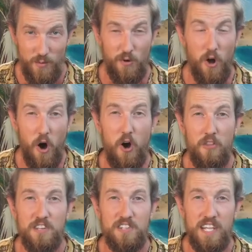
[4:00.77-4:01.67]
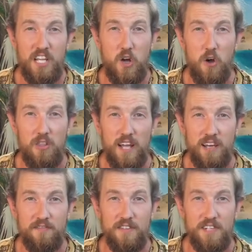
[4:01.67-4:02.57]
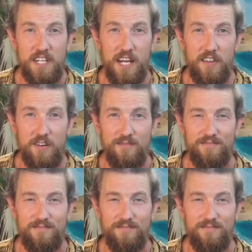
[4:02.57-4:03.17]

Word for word: we're all in this thing called life together.